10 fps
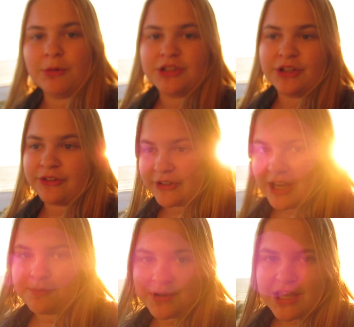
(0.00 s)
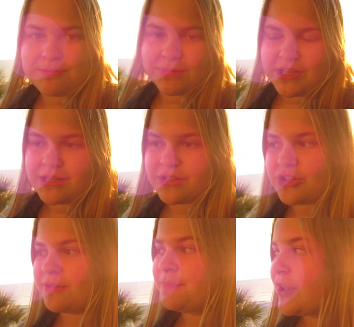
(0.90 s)
which is St. Pete
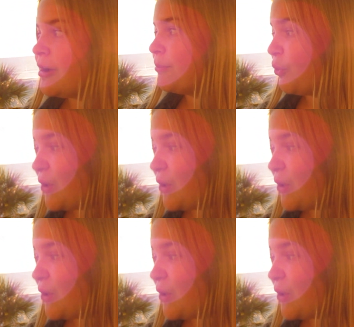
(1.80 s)
Beach, but